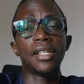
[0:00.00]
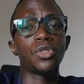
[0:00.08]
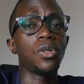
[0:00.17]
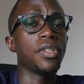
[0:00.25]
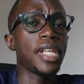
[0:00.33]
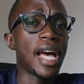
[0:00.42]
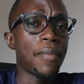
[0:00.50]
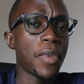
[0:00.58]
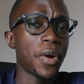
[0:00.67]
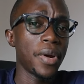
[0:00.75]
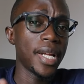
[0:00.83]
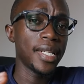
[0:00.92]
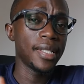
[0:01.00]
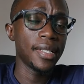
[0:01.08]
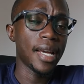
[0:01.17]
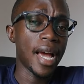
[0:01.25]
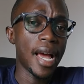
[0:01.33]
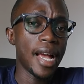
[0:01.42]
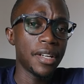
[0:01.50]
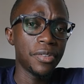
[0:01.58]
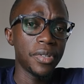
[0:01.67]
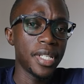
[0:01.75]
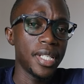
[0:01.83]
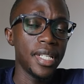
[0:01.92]
so the Amaran
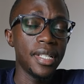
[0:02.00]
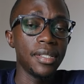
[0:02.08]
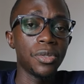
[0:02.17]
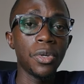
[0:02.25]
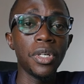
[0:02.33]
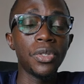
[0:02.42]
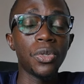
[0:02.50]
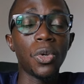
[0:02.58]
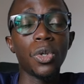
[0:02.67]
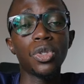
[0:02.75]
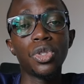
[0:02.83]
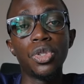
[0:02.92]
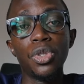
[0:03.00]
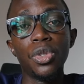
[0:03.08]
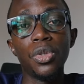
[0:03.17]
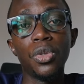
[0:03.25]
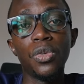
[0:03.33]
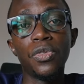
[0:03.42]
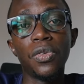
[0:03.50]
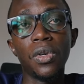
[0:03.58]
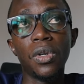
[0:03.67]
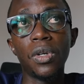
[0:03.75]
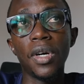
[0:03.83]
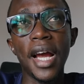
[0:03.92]
100D is going to cost you
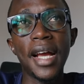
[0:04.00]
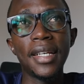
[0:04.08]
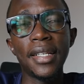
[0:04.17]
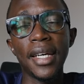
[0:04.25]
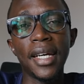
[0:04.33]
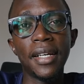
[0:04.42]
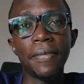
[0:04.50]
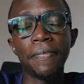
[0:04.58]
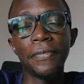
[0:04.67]
for under